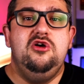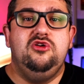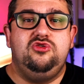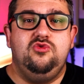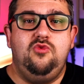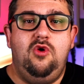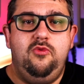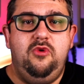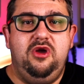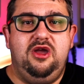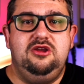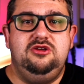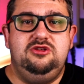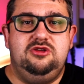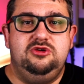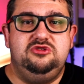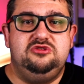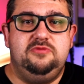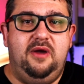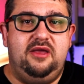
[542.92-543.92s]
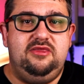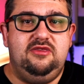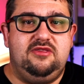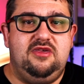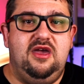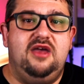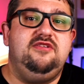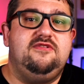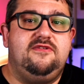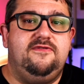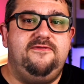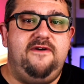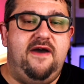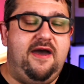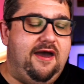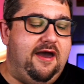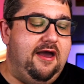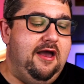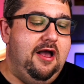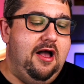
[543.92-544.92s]
So what we're going to do to make the test
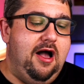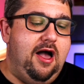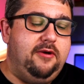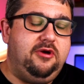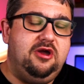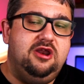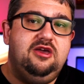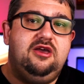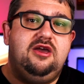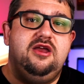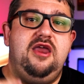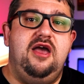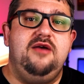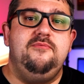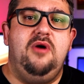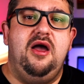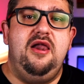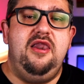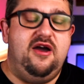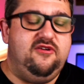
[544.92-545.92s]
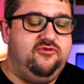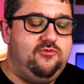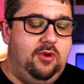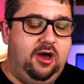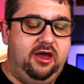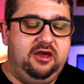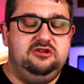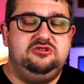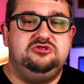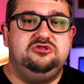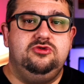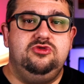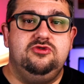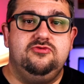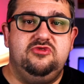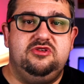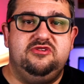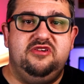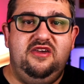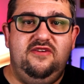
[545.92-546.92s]
fair, I'm going to connect my lav mic to the
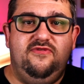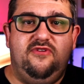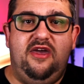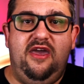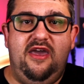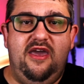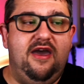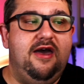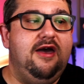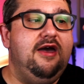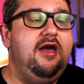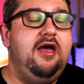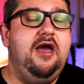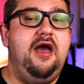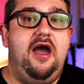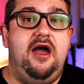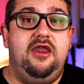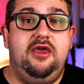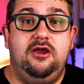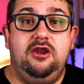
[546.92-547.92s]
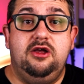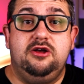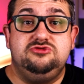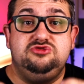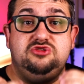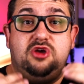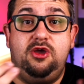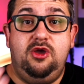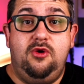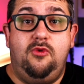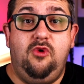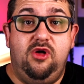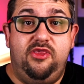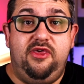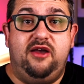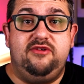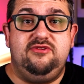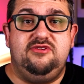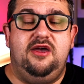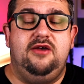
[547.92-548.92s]
receiver here, and then I'll show you what
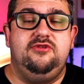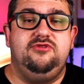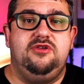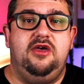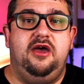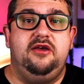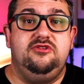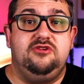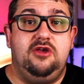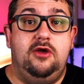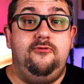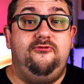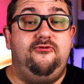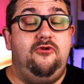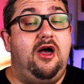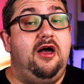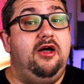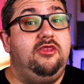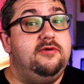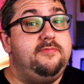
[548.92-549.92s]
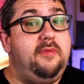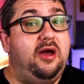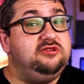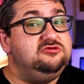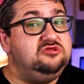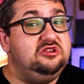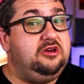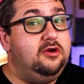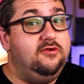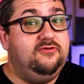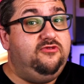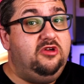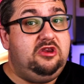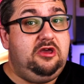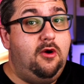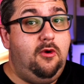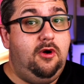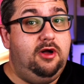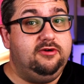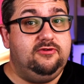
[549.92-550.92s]
that sounds like. So via the magic of
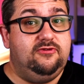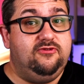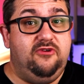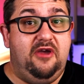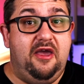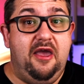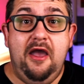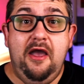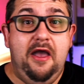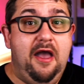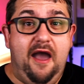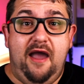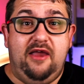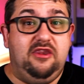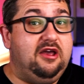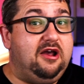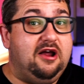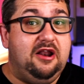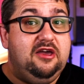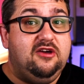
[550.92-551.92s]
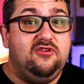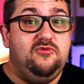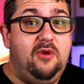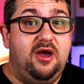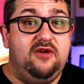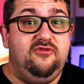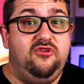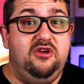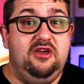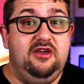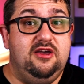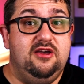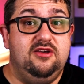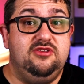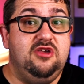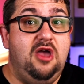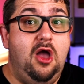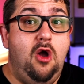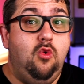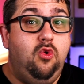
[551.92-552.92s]
videography and the click of my
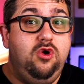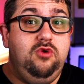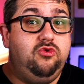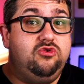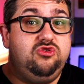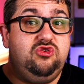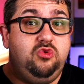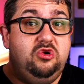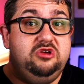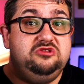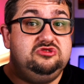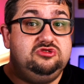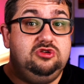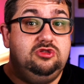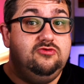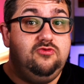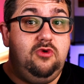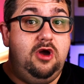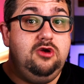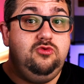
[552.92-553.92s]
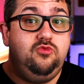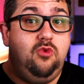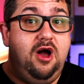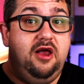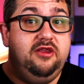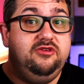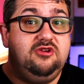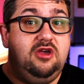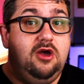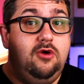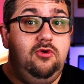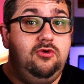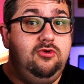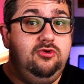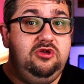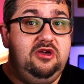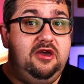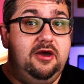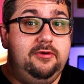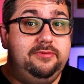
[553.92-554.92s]
fingers, we will switch to the Rode Wireless Go
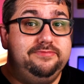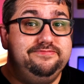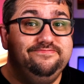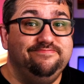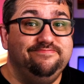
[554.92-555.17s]
audio.